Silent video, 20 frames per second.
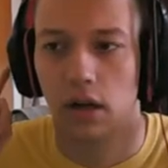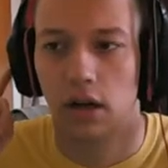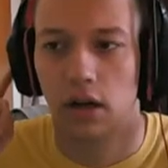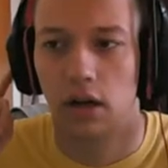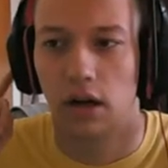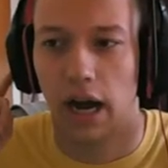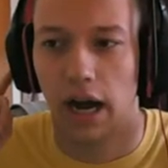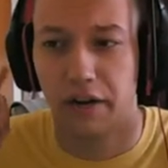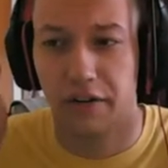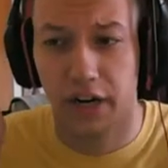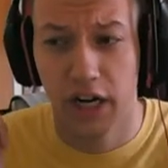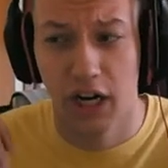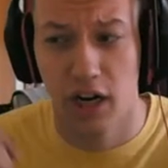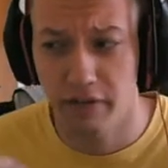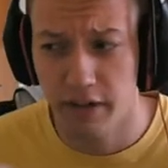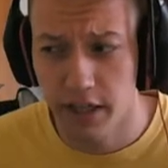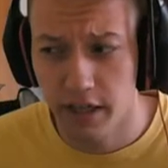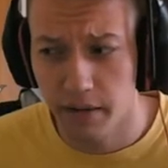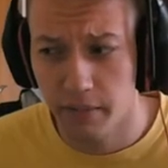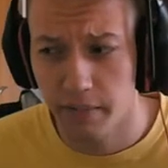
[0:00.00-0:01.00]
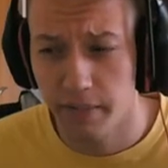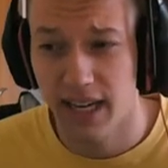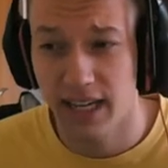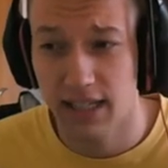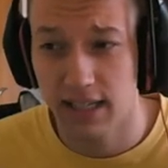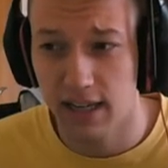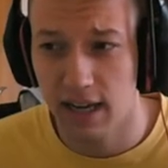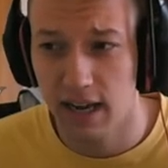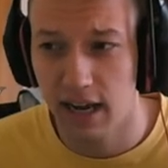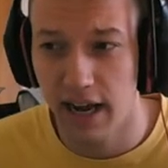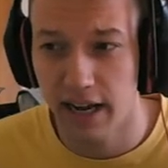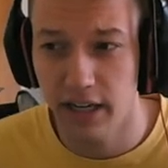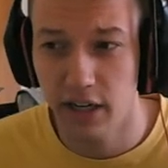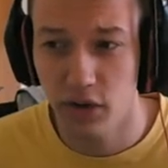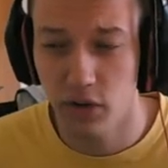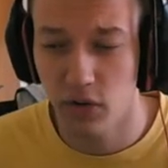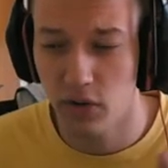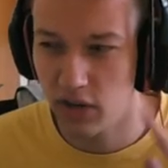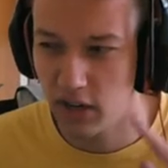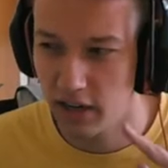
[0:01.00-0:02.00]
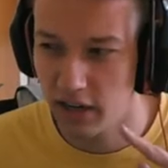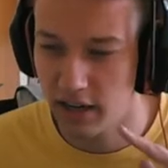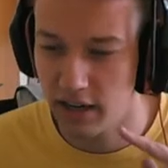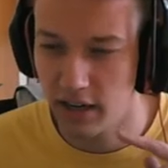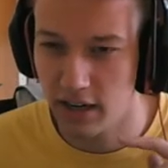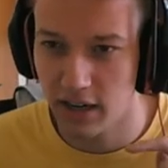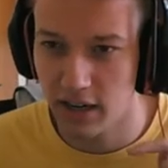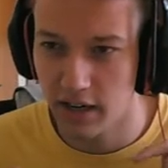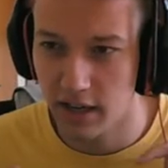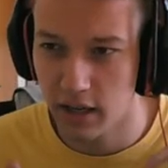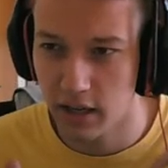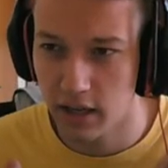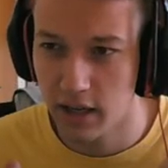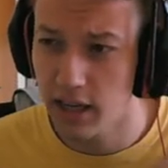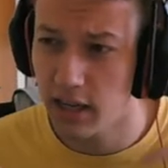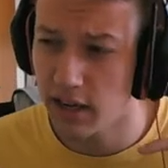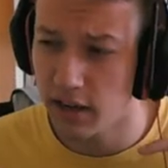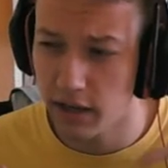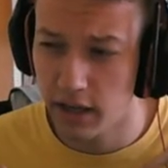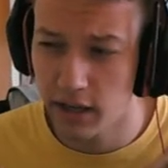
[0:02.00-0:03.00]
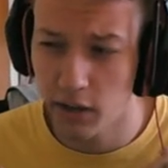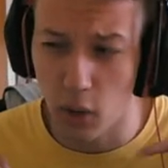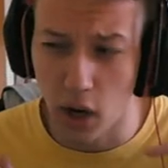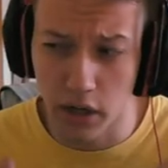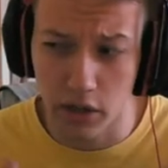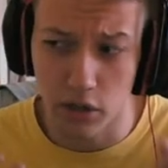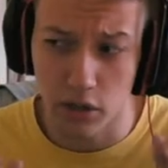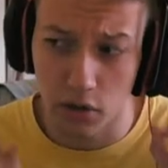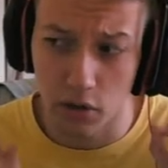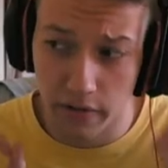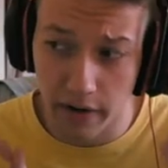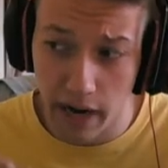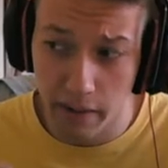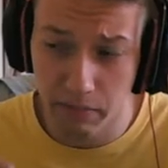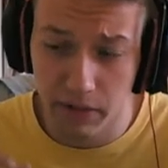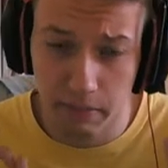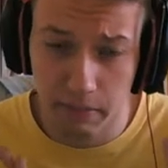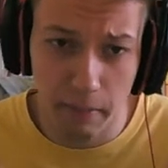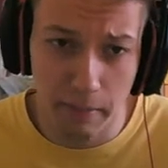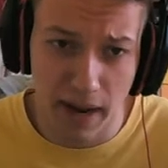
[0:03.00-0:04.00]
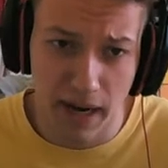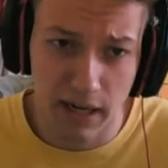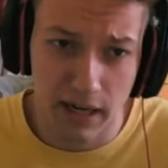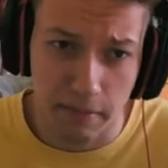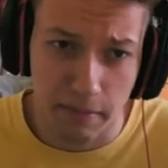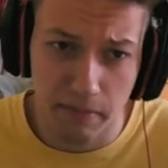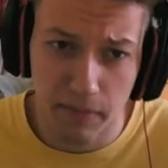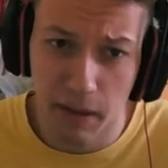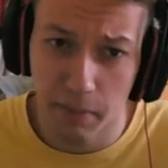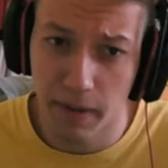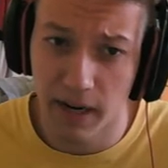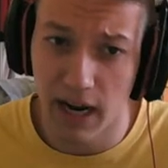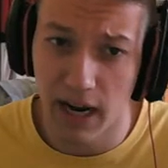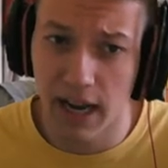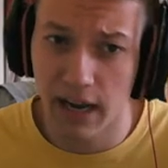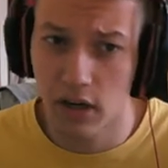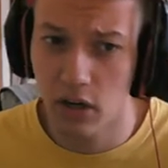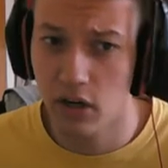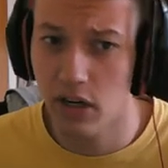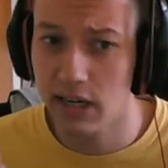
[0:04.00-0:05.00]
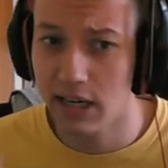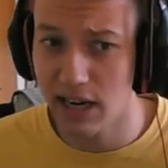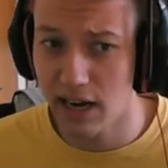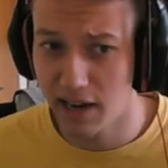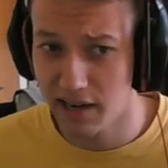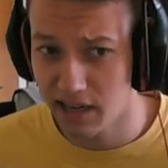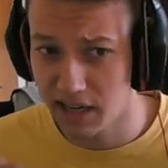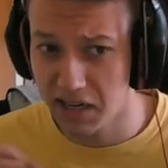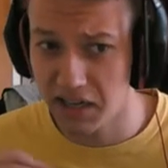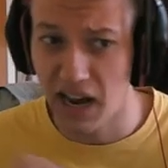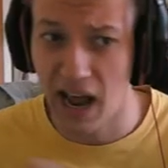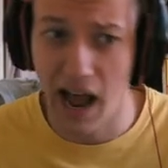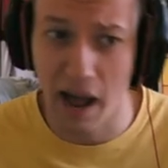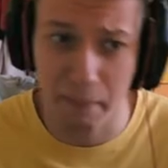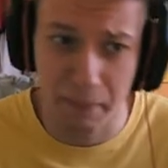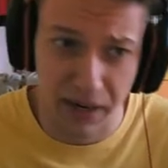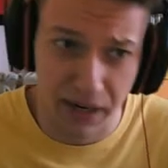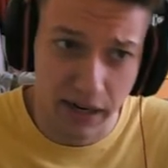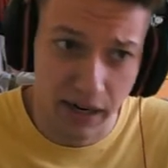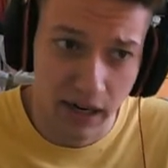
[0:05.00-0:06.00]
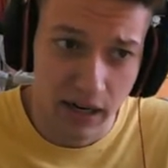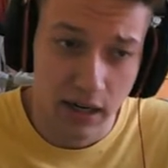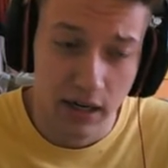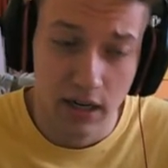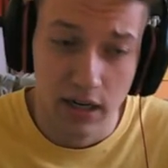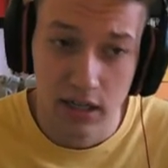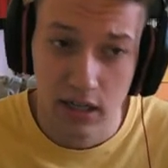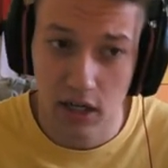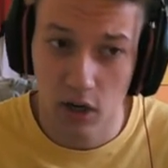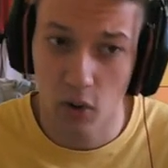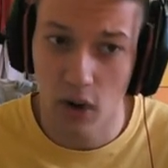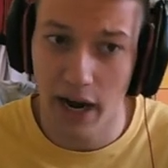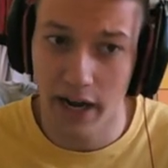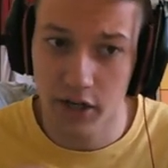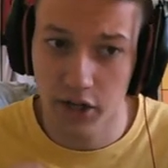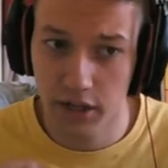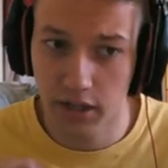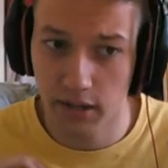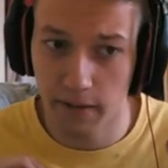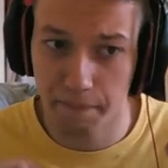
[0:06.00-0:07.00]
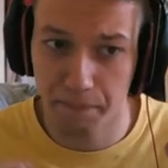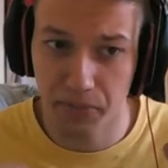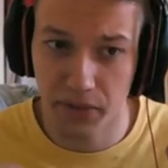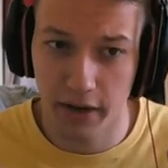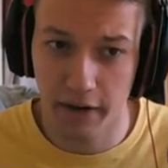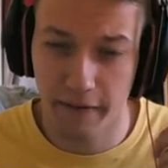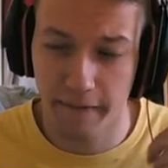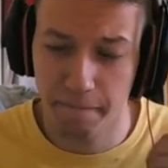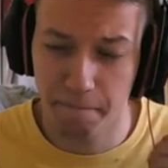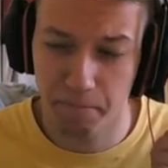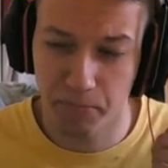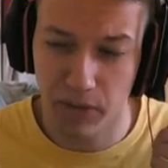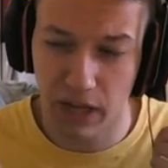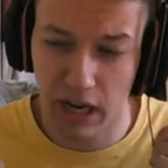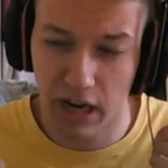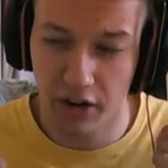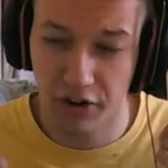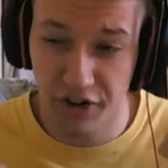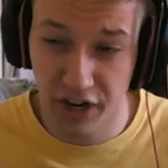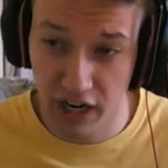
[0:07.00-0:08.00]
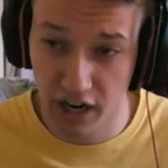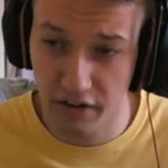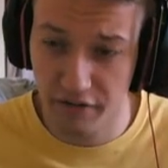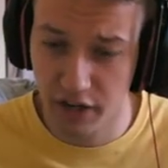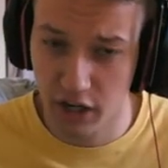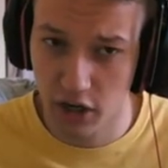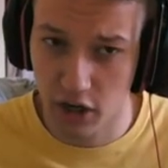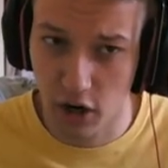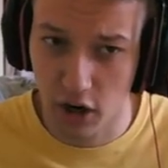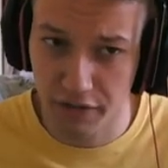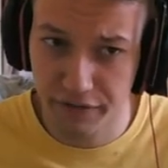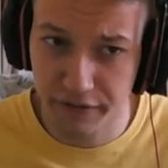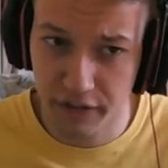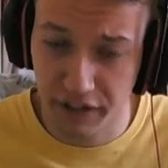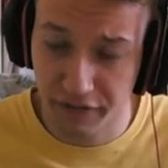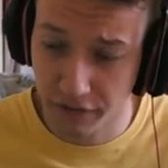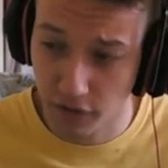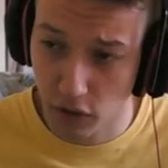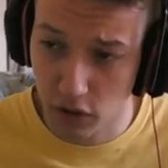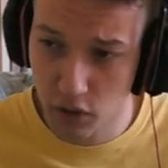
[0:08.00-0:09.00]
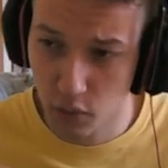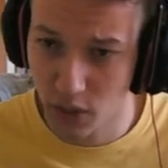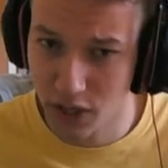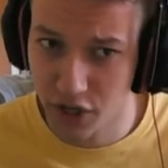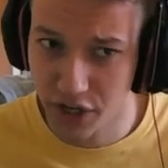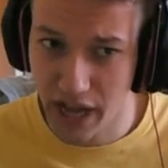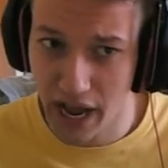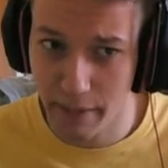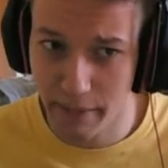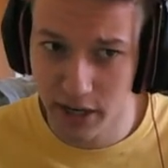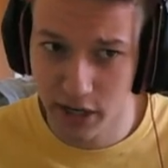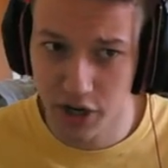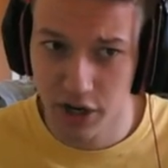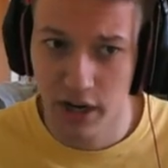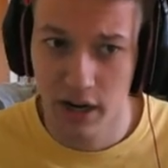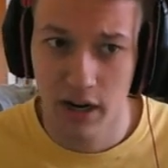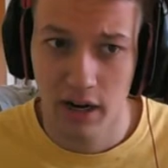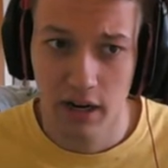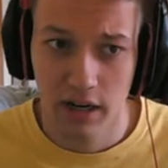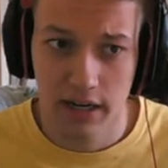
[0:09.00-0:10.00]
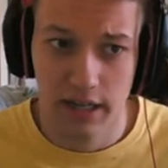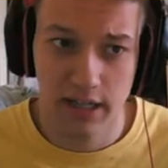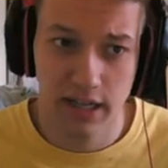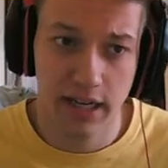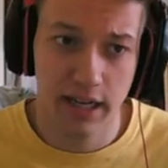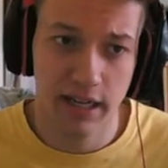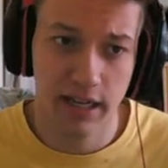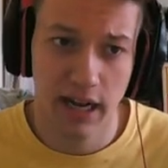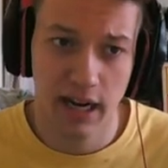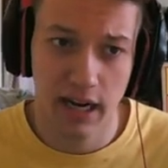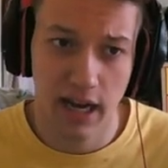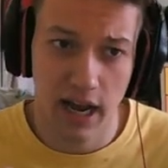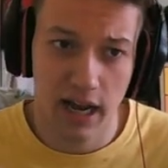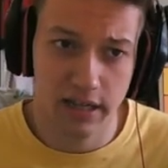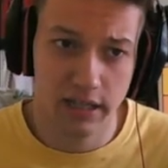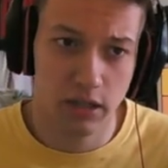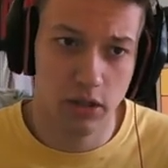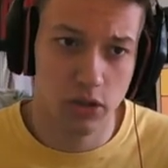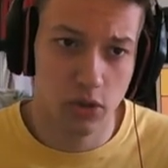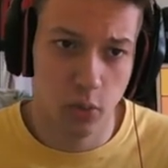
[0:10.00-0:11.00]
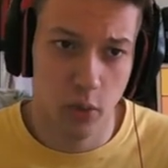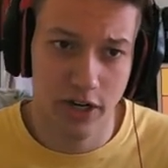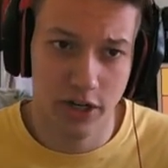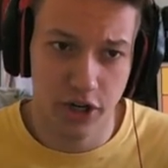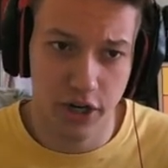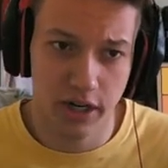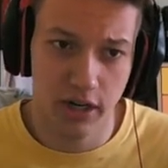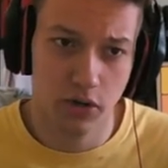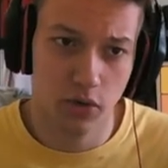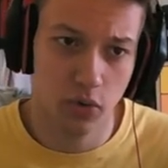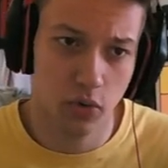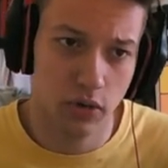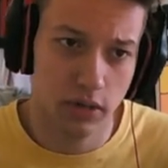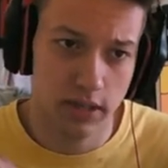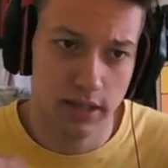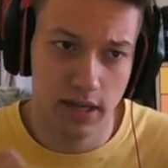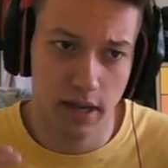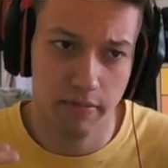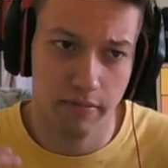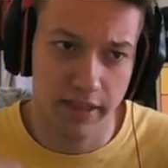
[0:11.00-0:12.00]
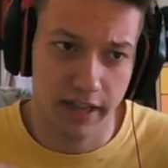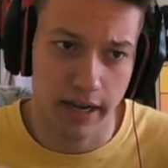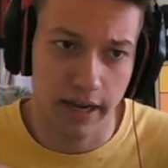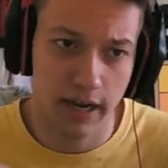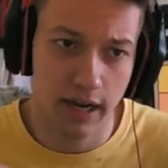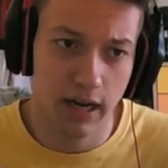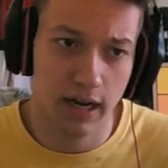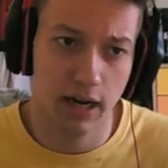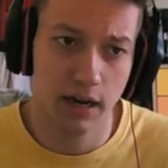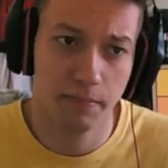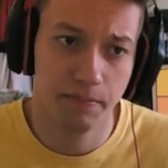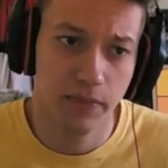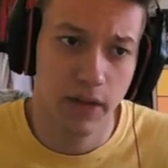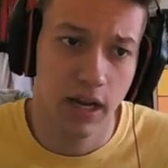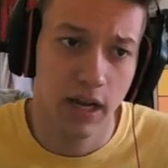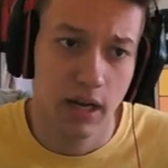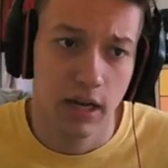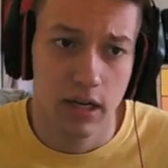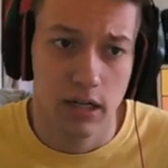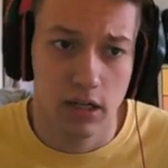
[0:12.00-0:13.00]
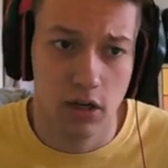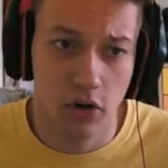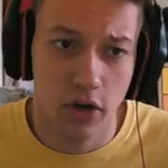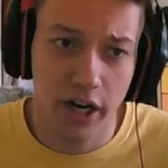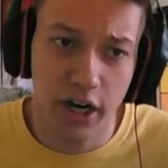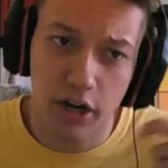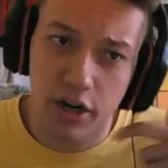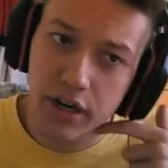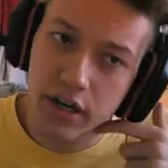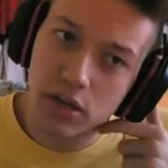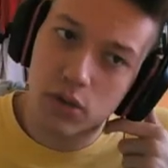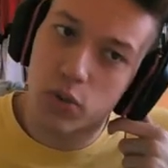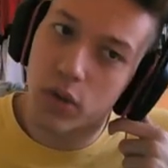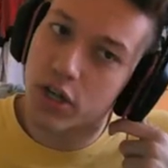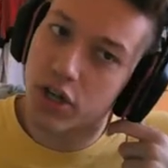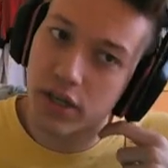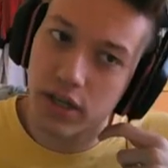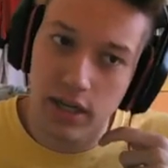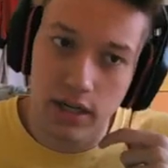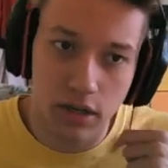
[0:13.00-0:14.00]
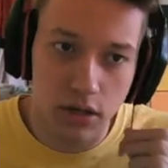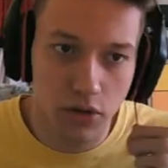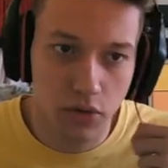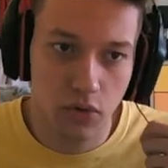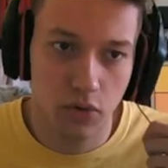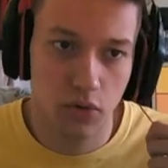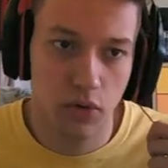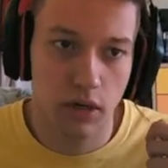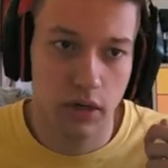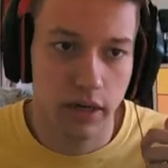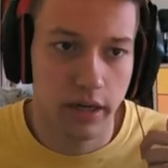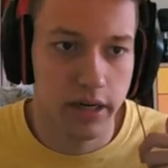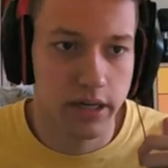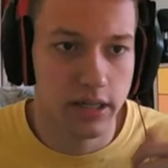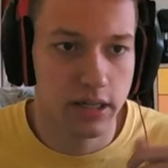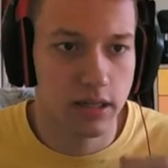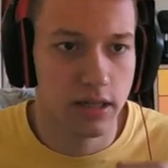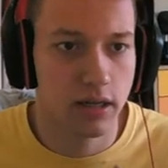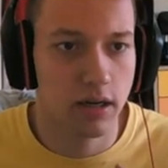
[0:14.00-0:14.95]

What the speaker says: I recovered because I knew he wanted to grab the momentum, but I couldn't let that happen. So I just recovered off the Volt Switch damage, because he then has to switch into something. So here he switches into his